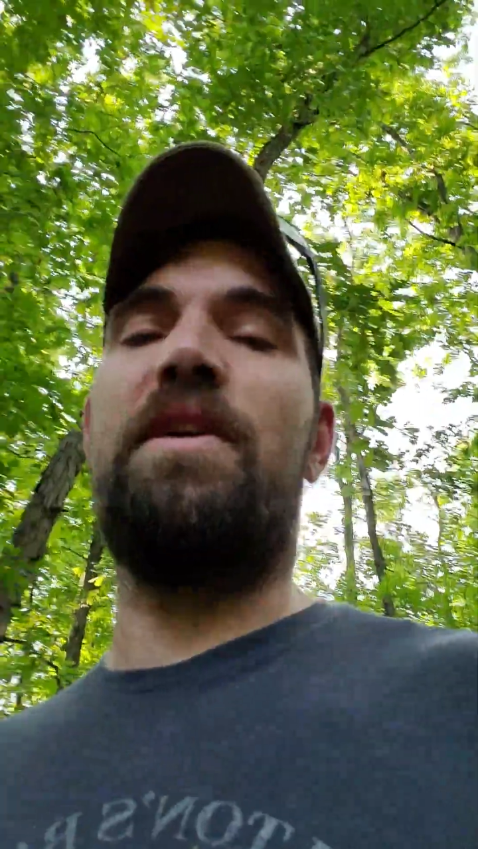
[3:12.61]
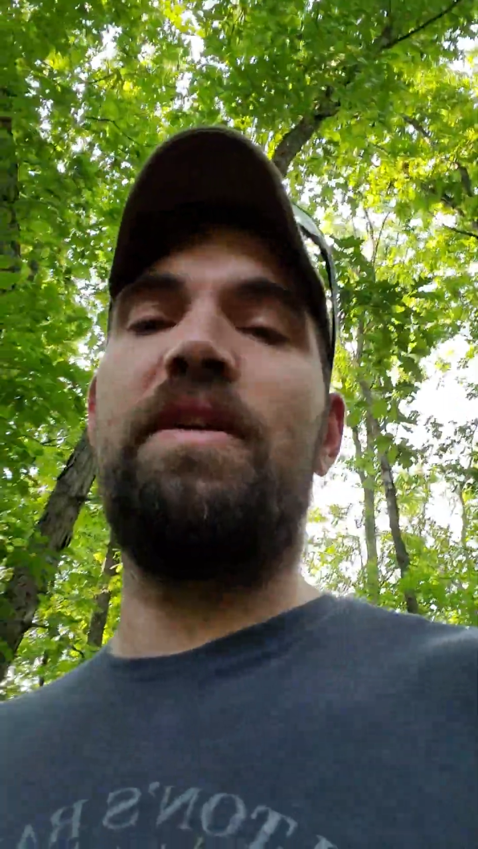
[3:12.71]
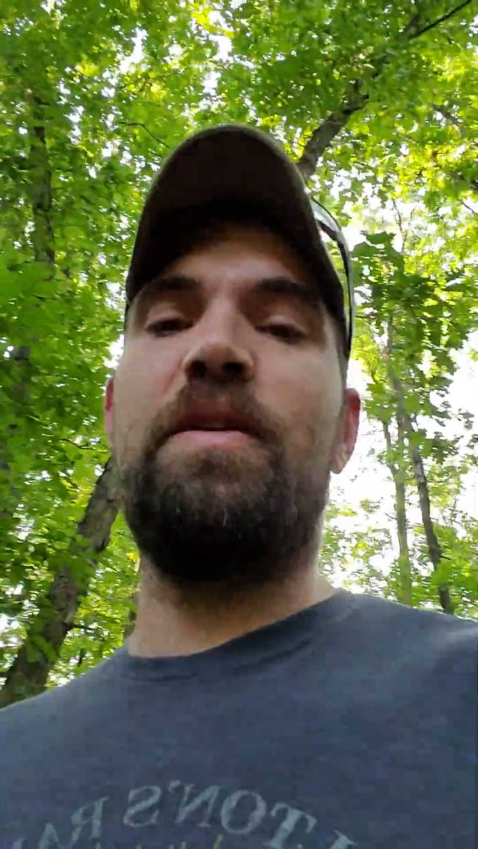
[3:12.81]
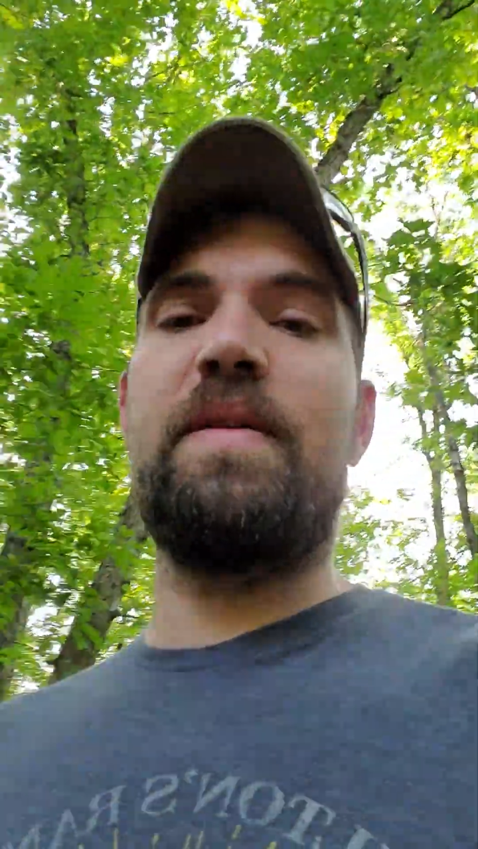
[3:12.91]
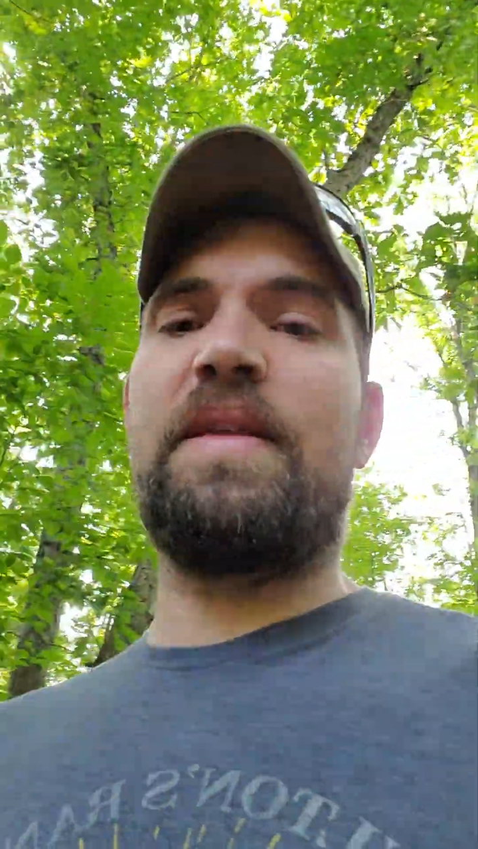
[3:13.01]
trying to
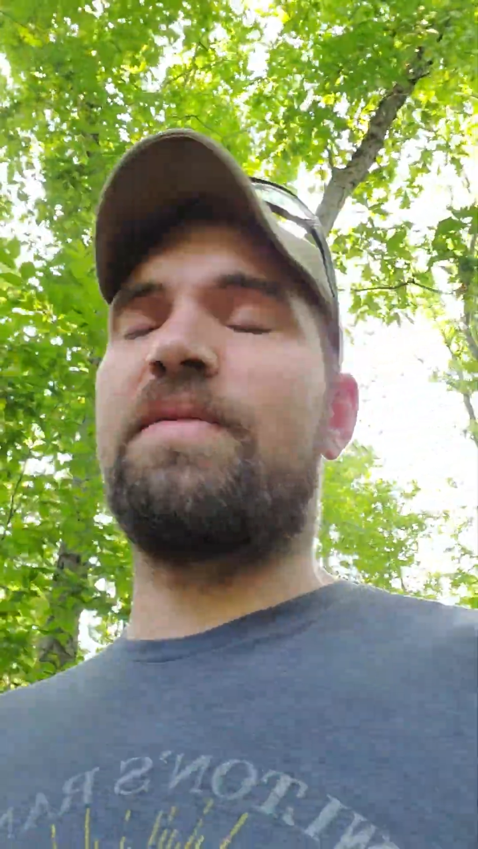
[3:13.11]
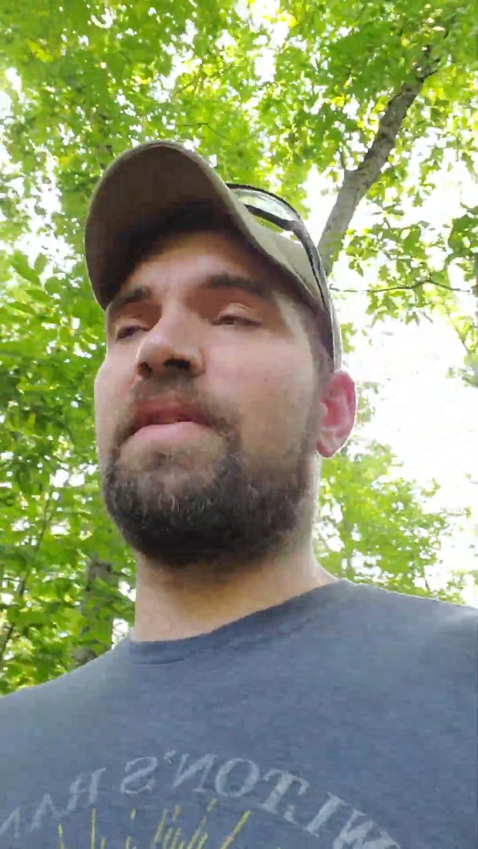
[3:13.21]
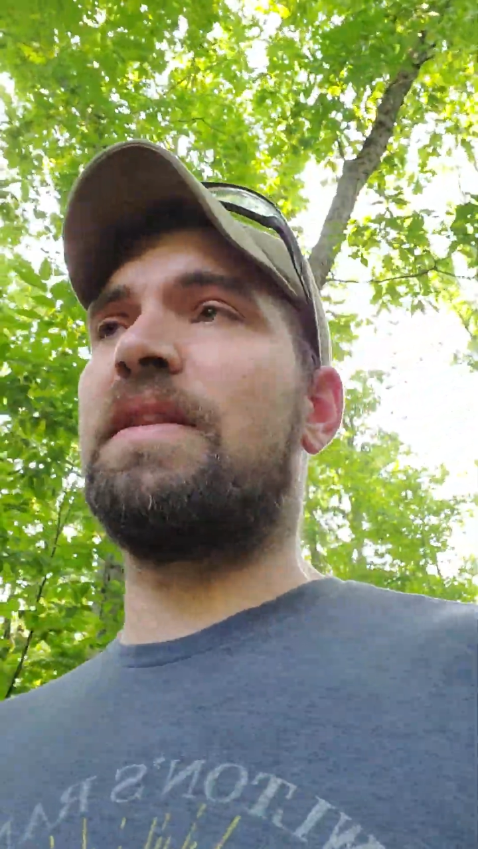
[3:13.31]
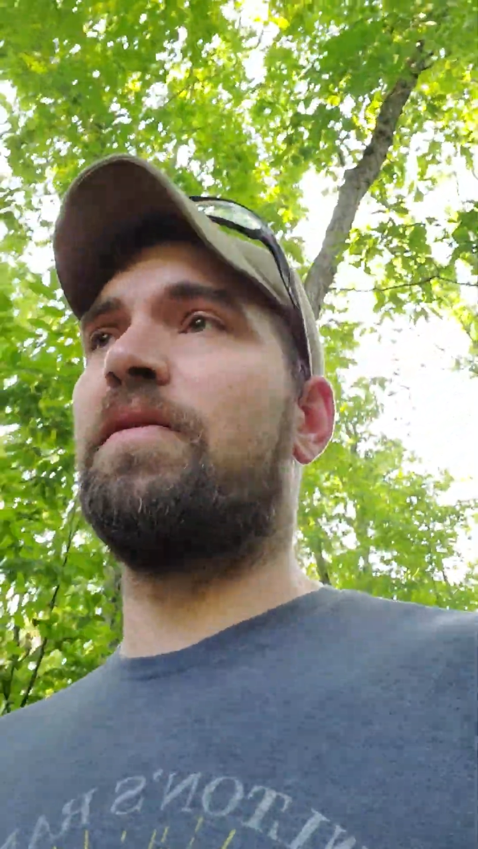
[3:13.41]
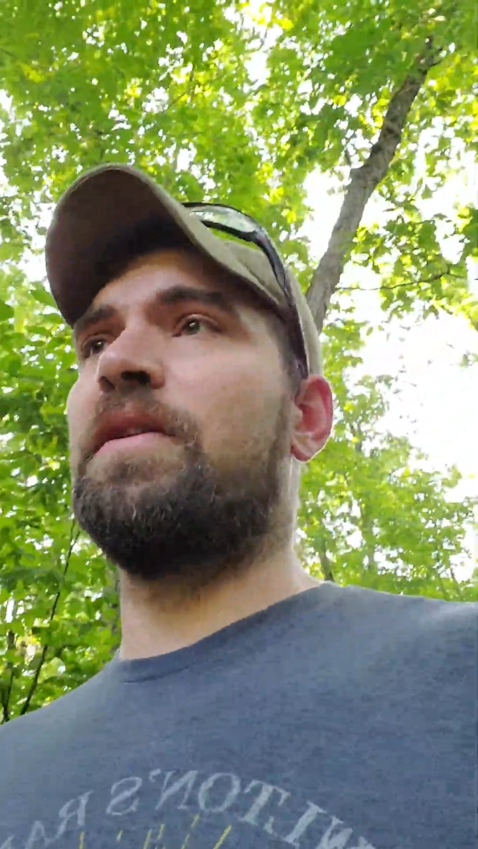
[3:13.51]
do a thing of
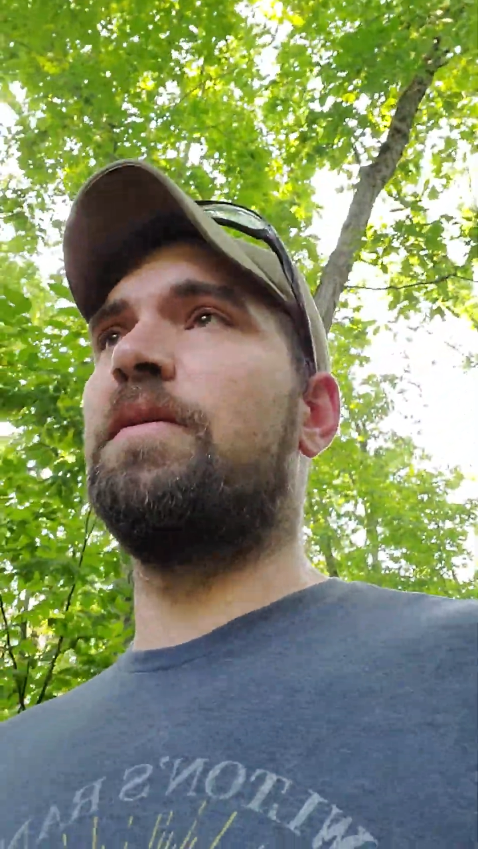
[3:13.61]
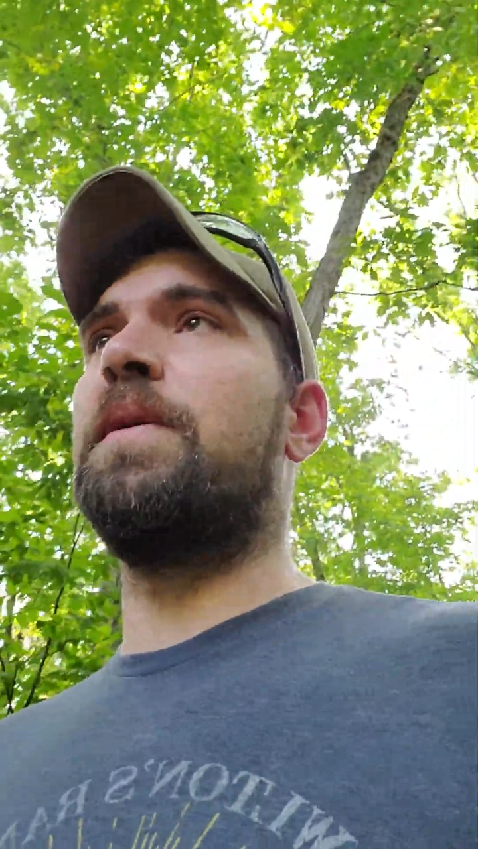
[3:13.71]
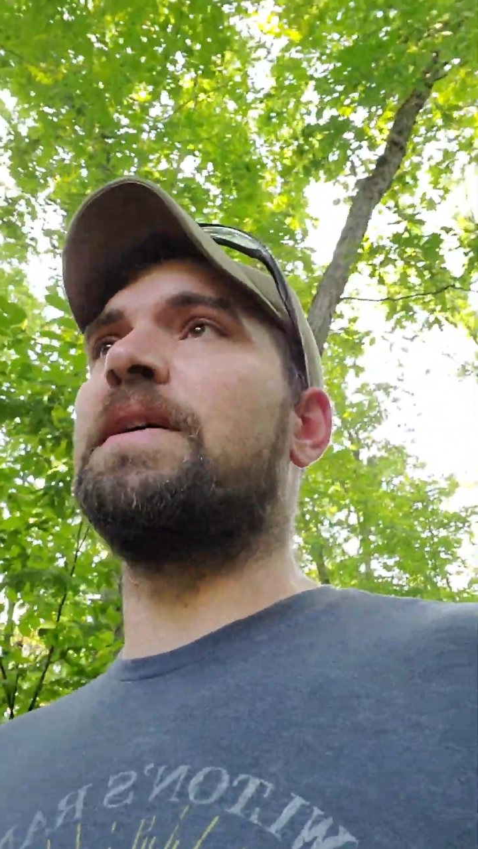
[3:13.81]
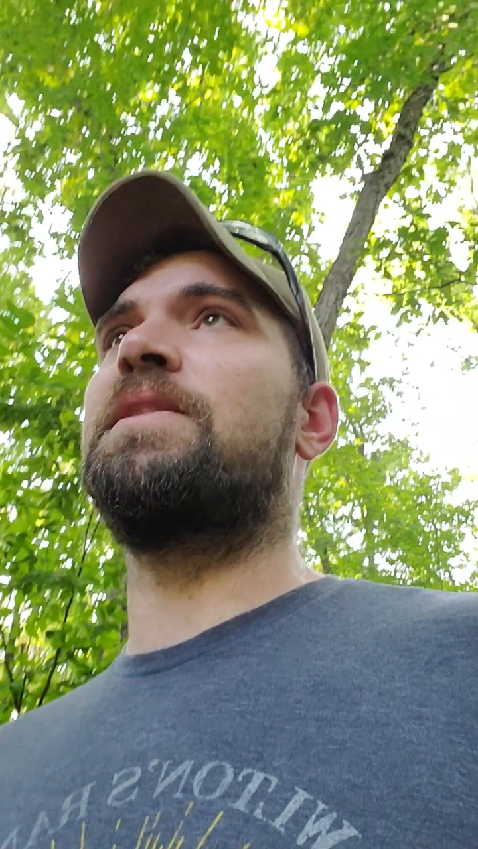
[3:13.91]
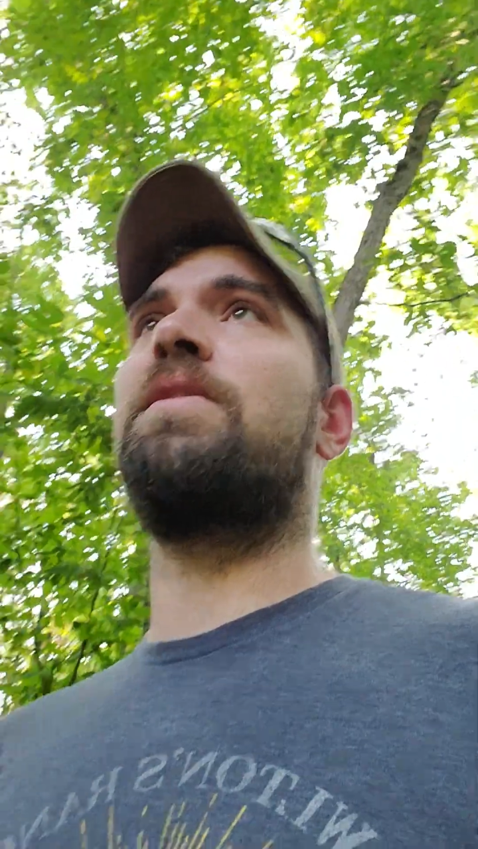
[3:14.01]
like
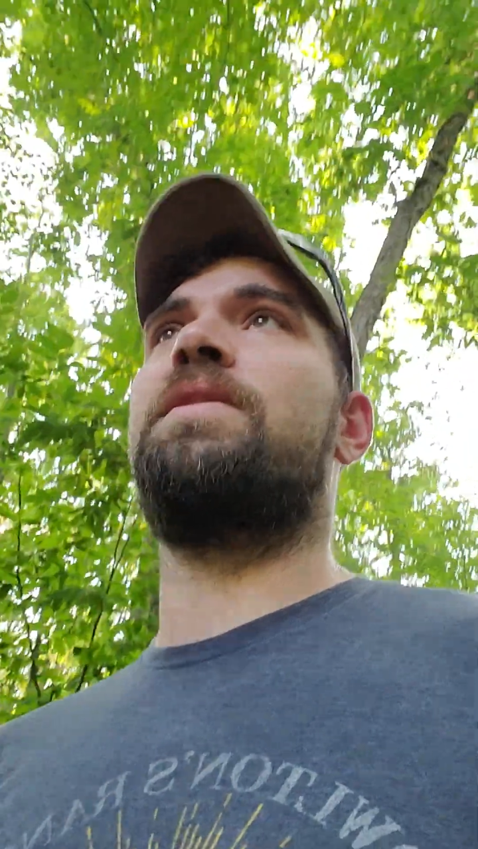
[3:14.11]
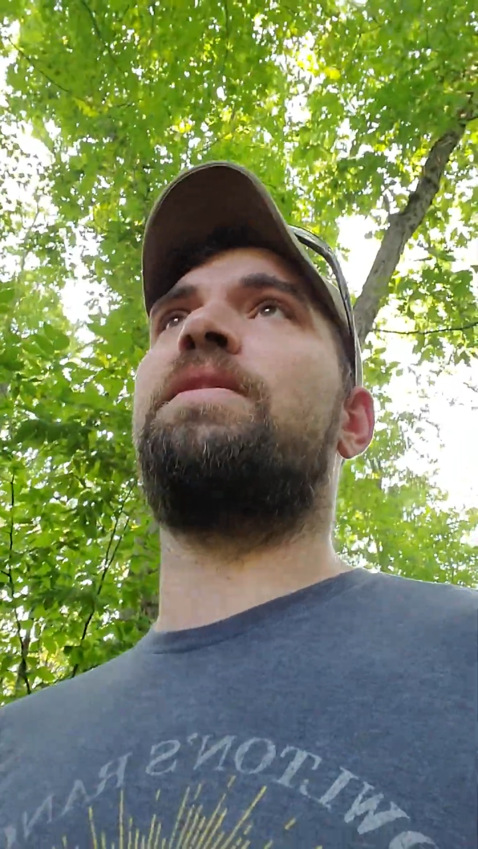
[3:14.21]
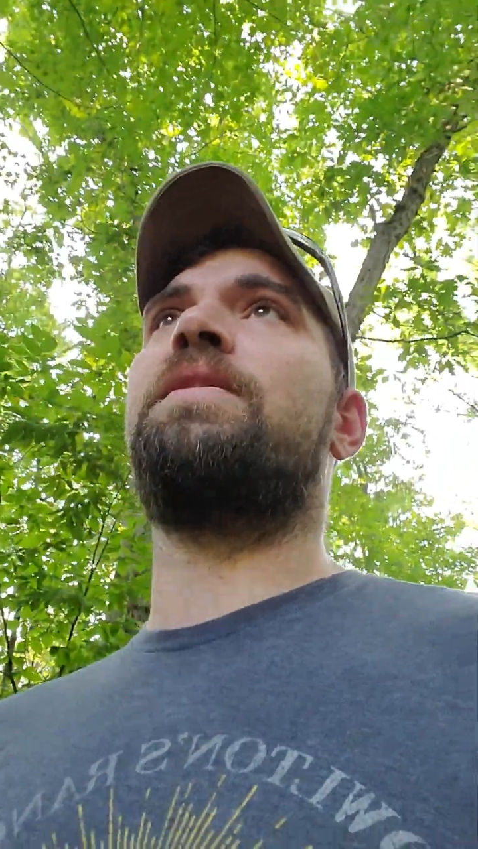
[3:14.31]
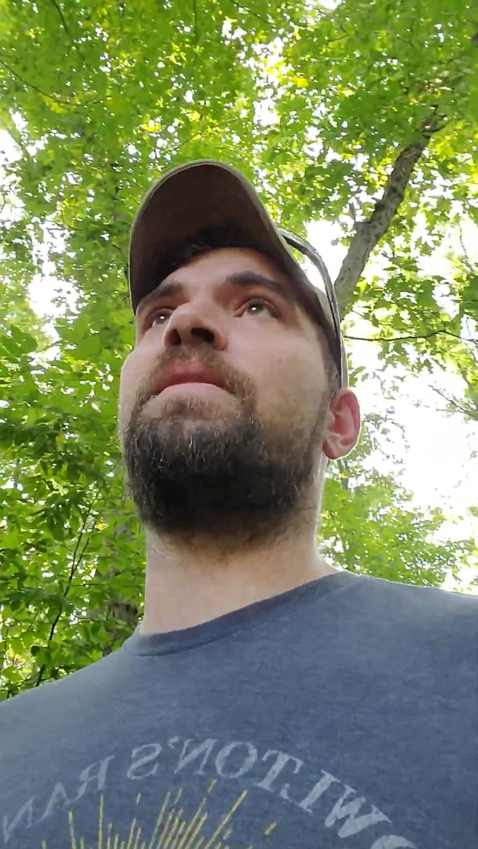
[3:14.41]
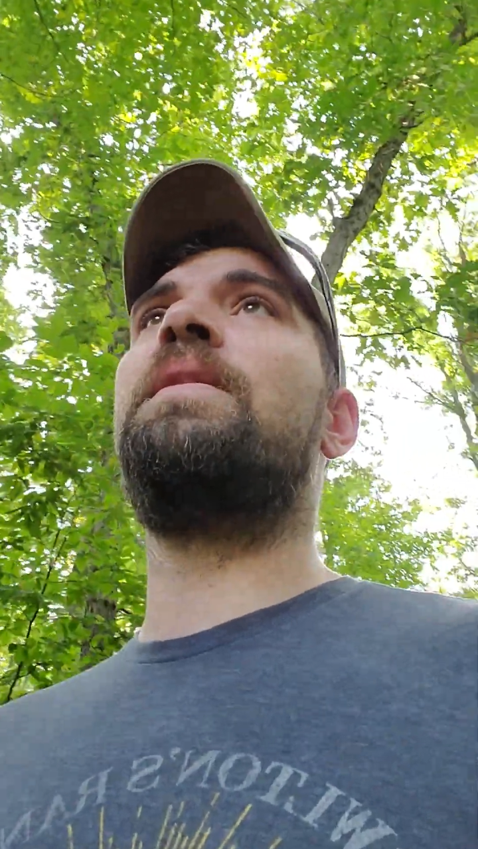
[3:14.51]
$300 turns
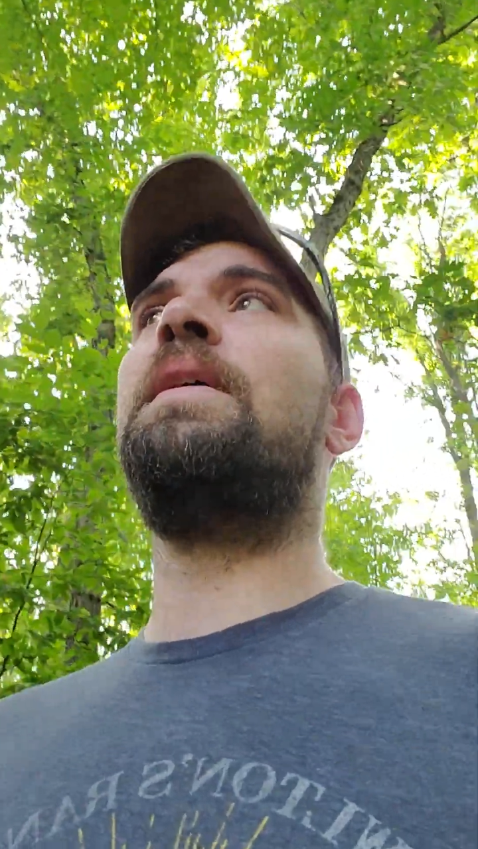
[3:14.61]
into